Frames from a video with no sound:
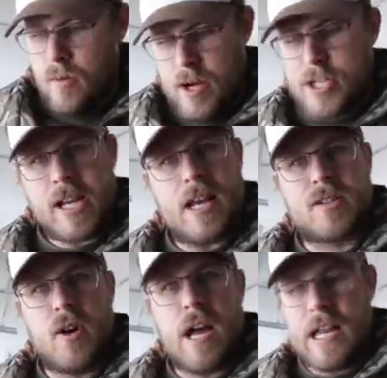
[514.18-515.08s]
Why don't you guys
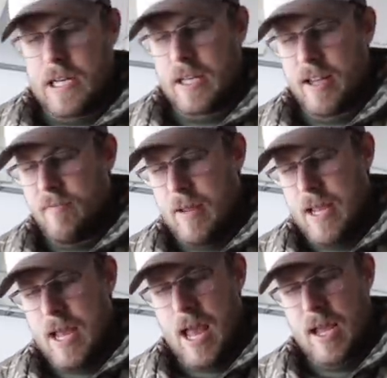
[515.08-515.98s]
go ahead and leave
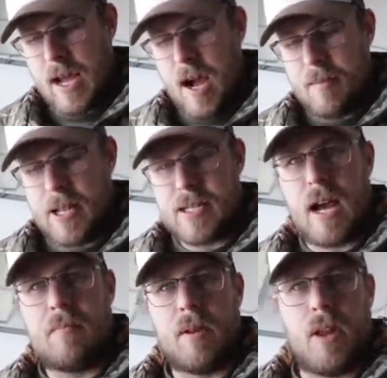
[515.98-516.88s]
me a comment
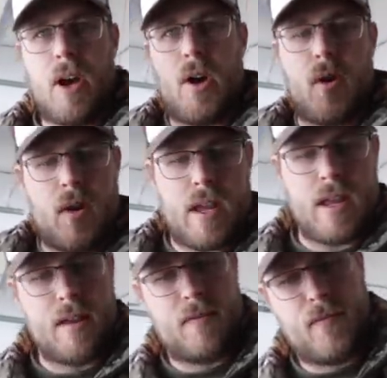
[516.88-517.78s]
down below
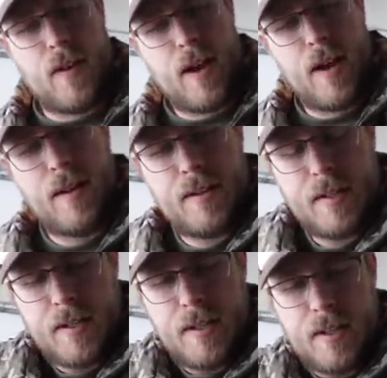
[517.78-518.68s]
if
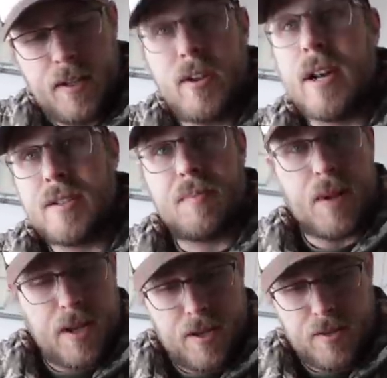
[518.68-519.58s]
you guys are
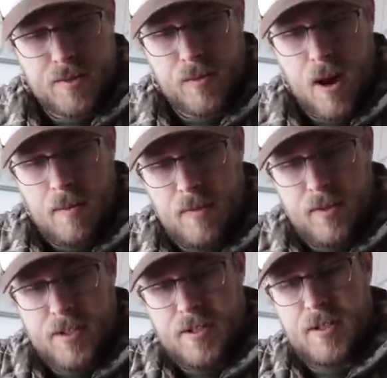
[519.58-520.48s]
planning to do some crappie
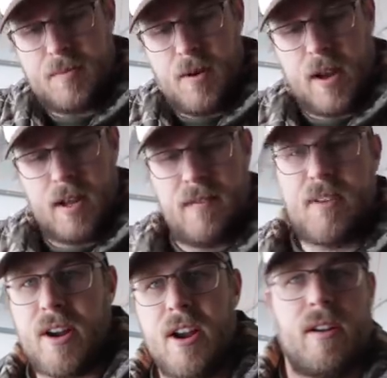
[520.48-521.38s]
fishing this spring, and if
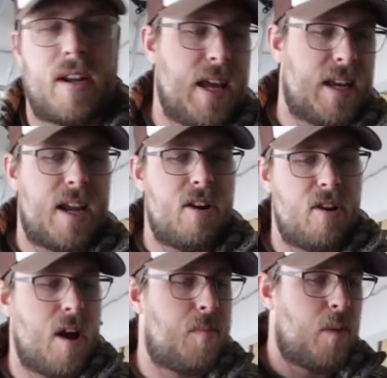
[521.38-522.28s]
you're getting geared
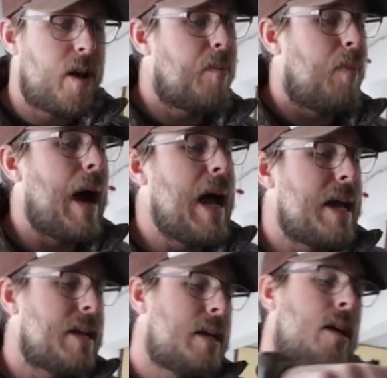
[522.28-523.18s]
up, what are you
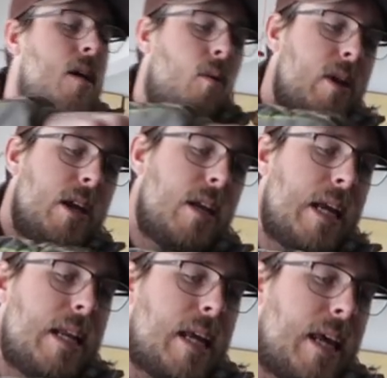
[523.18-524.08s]
buying? What do you
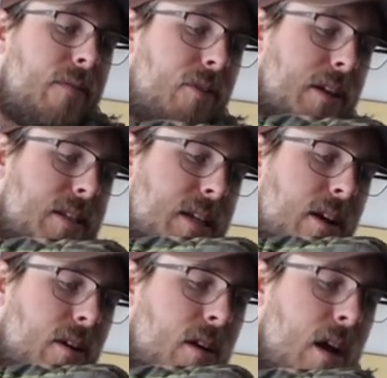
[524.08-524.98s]
need to get for this
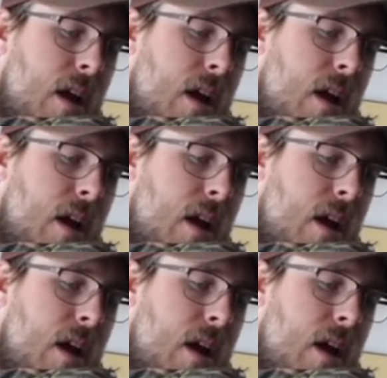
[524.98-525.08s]
year?